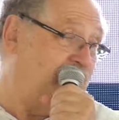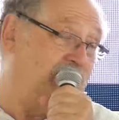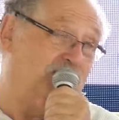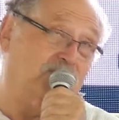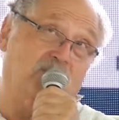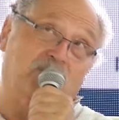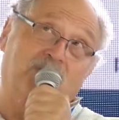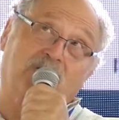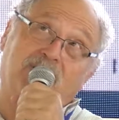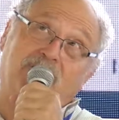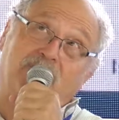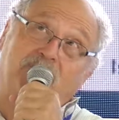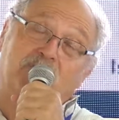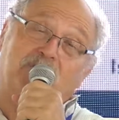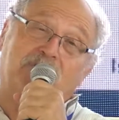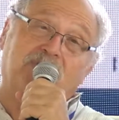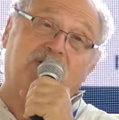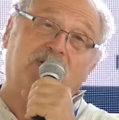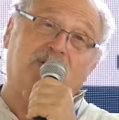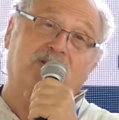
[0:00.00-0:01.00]
So we have to
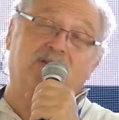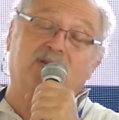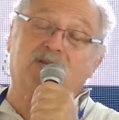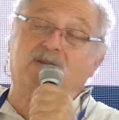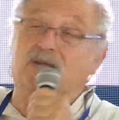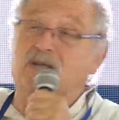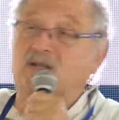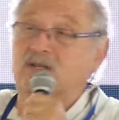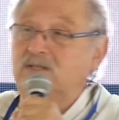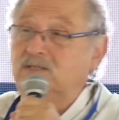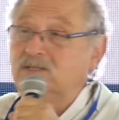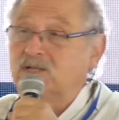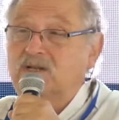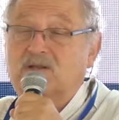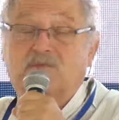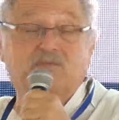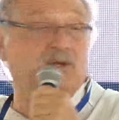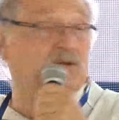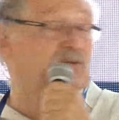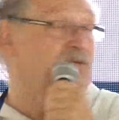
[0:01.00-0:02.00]
thank the
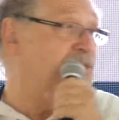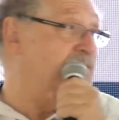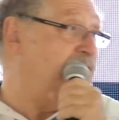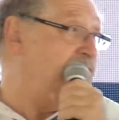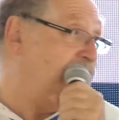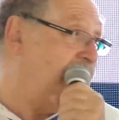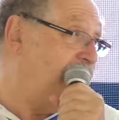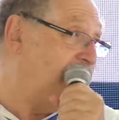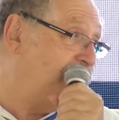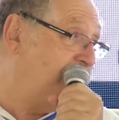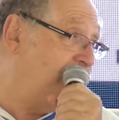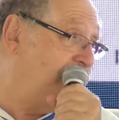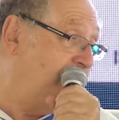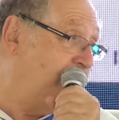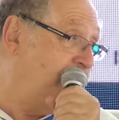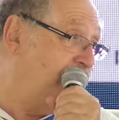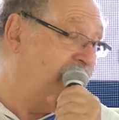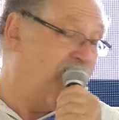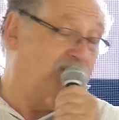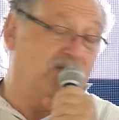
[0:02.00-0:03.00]
gentleman who is in charge of the
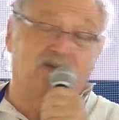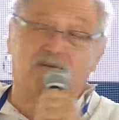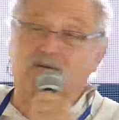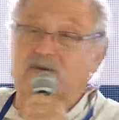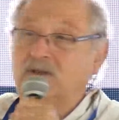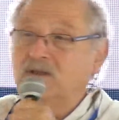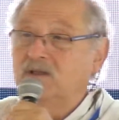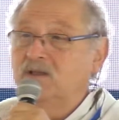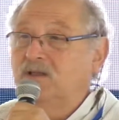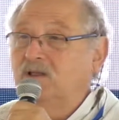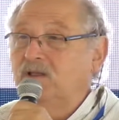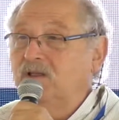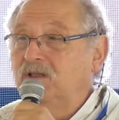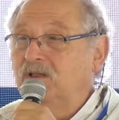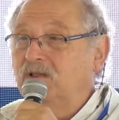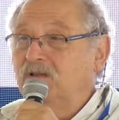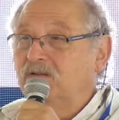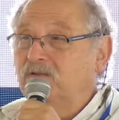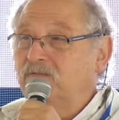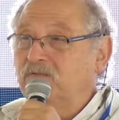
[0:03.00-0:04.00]
weather
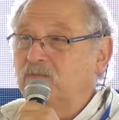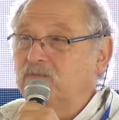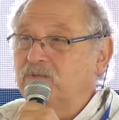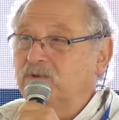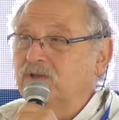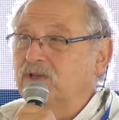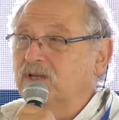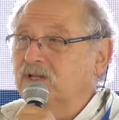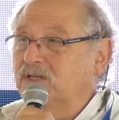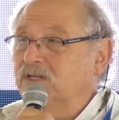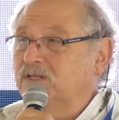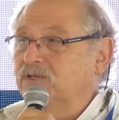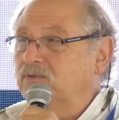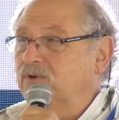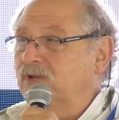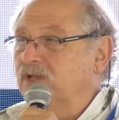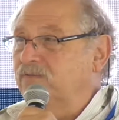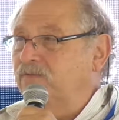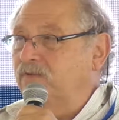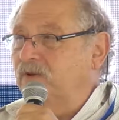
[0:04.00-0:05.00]
for putting this
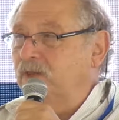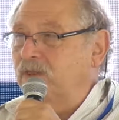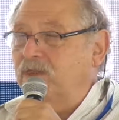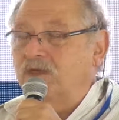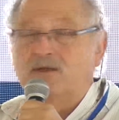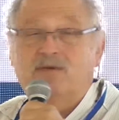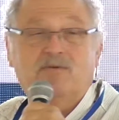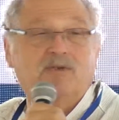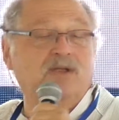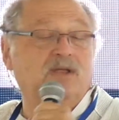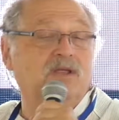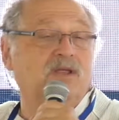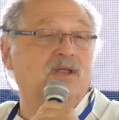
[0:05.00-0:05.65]
great weather.